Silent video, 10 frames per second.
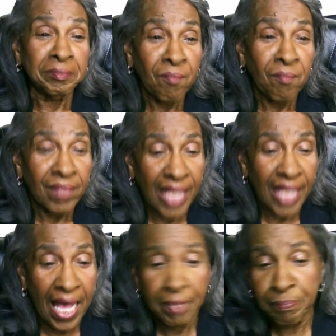And
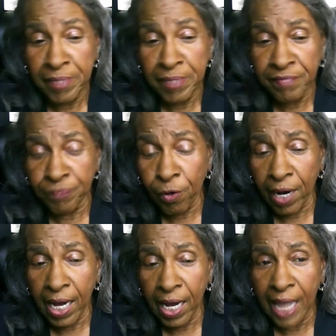before, I
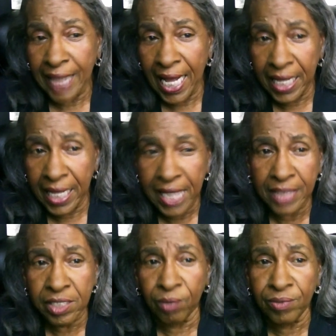had not
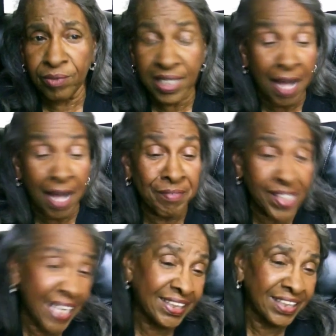told the
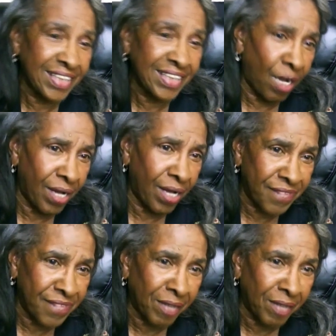congregation how I felt.